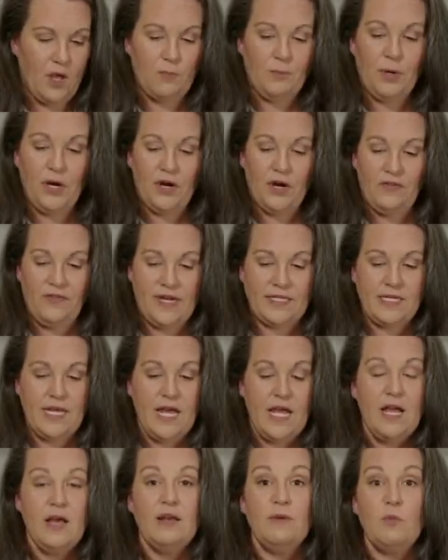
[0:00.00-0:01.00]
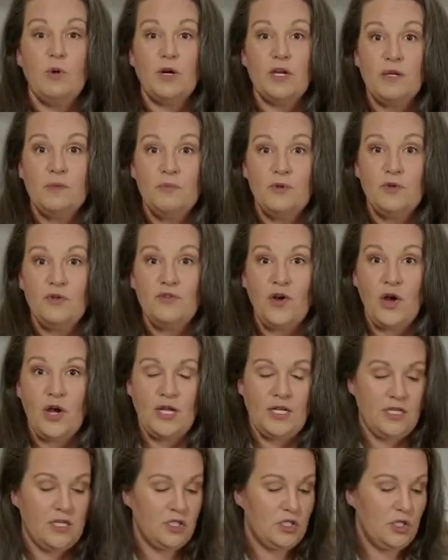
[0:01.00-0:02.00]
Perfect. We're going to move
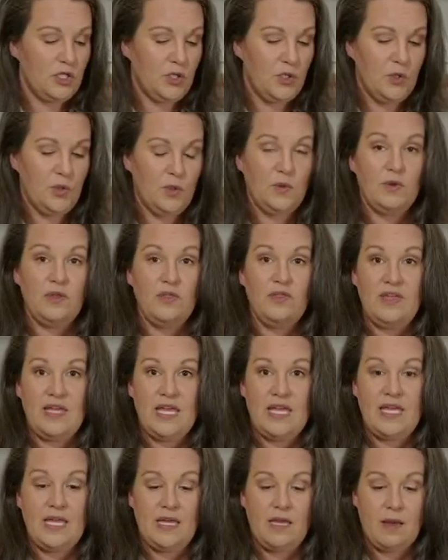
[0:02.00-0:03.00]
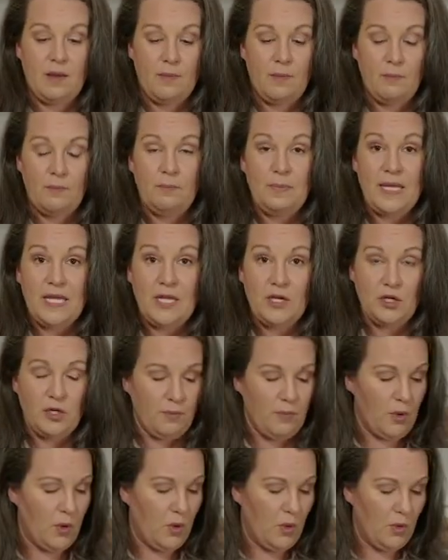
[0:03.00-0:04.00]
on to the beater
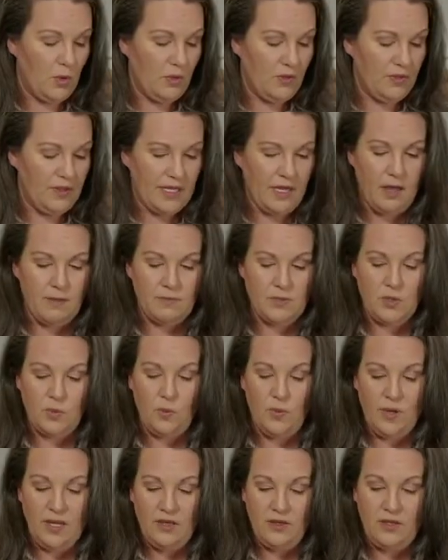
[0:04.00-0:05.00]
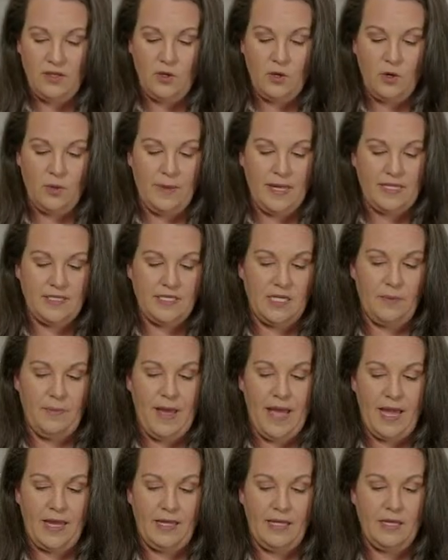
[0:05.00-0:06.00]
bowl that comes with your basic
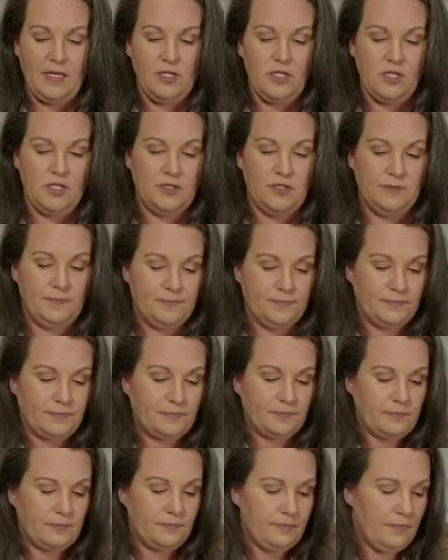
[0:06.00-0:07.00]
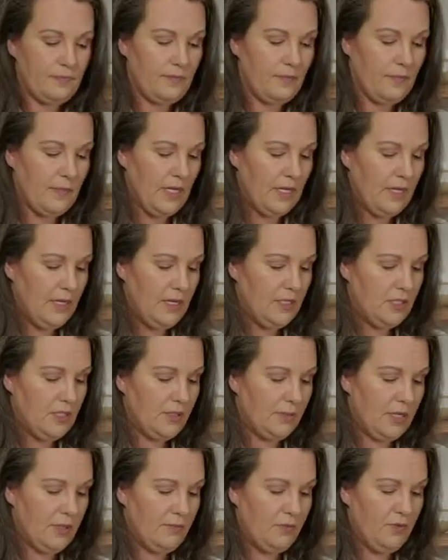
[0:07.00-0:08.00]
package. So
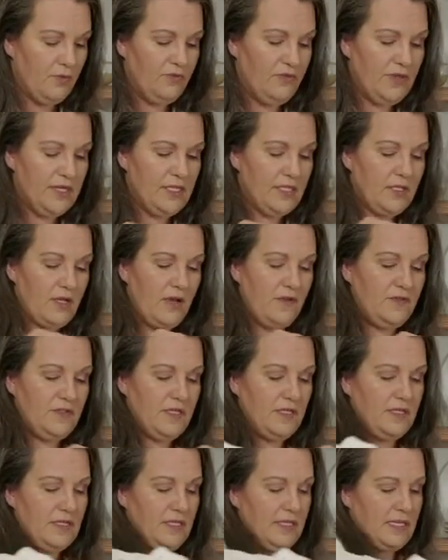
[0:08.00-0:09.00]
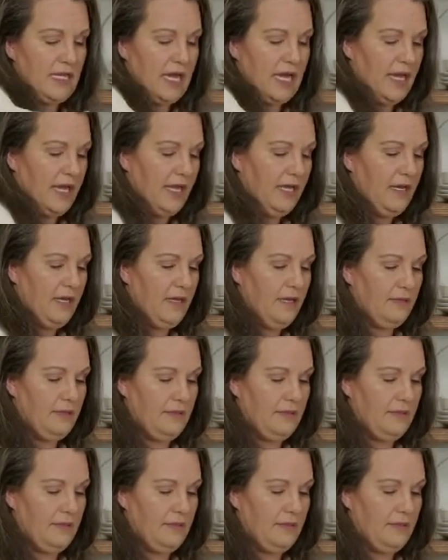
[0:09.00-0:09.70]
I'm going to move this off to the side.